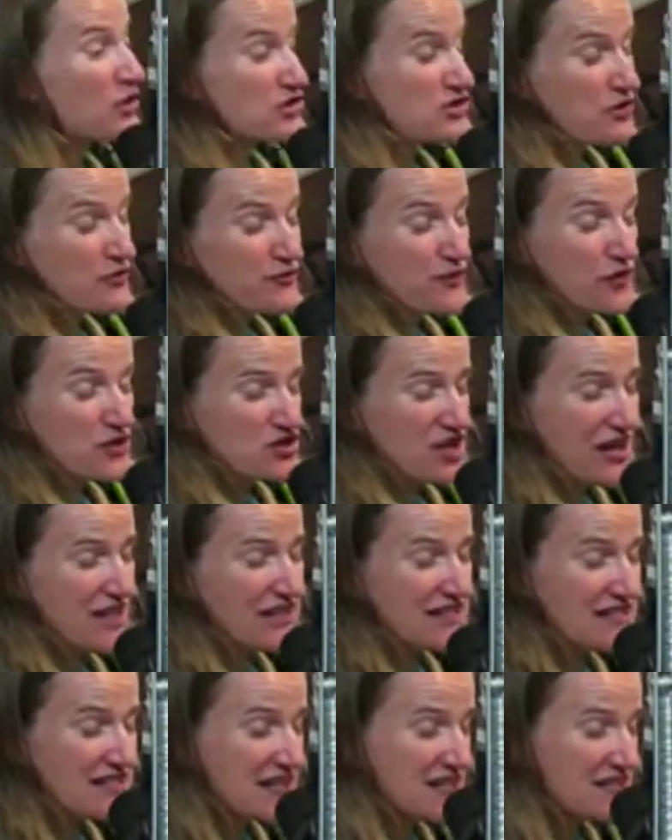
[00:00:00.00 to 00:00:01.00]
So Food Chain
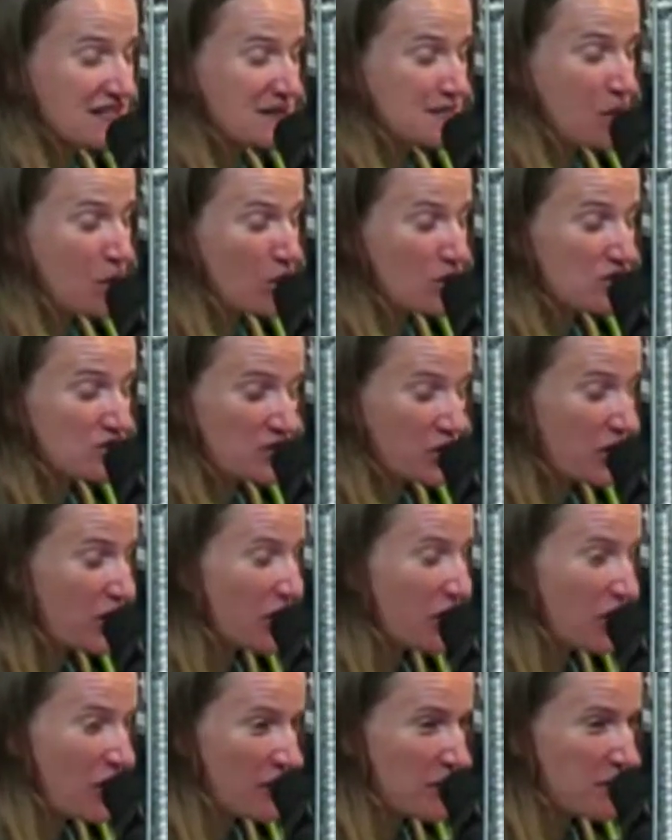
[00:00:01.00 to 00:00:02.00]
is a small
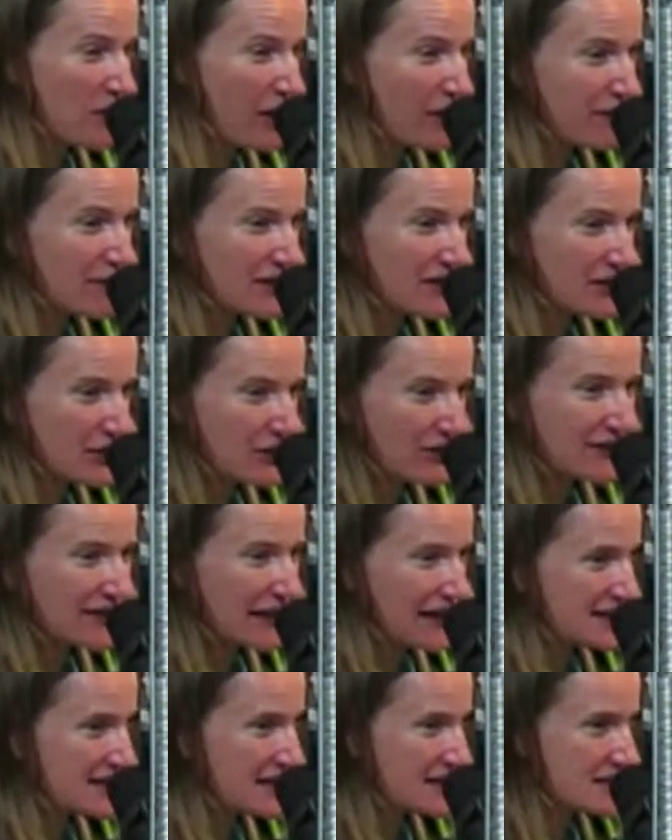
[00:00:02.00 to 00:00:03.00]
startup nonprofit here in
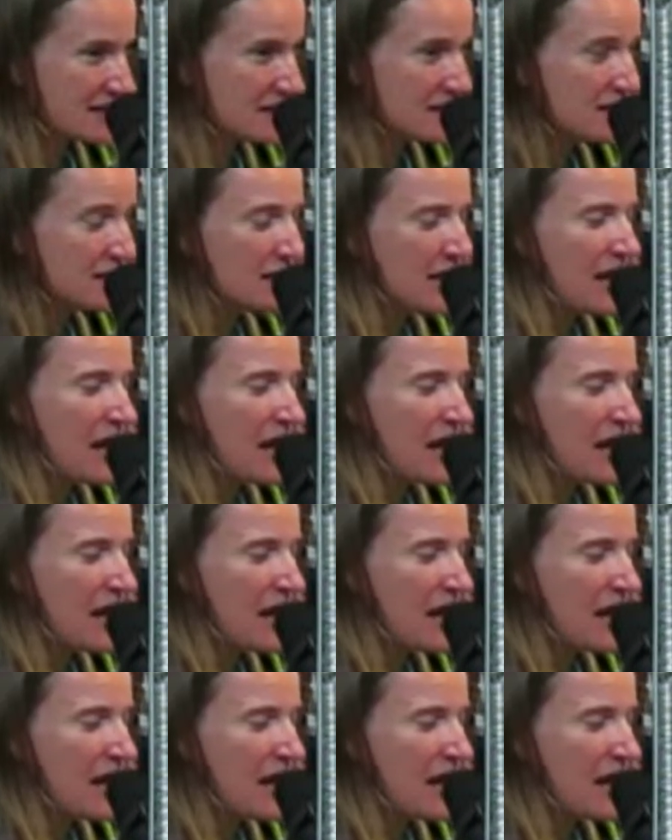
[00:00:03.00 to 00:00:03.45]
Lexington.